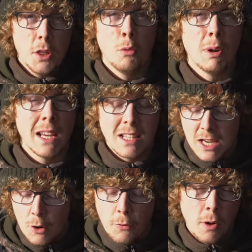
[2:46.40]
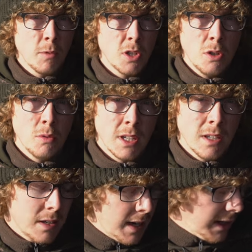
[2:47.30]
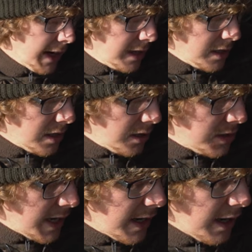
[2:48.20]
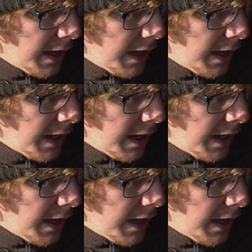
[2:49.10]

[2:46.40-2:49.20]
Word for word: The rig itself, I'm just using dedicated zig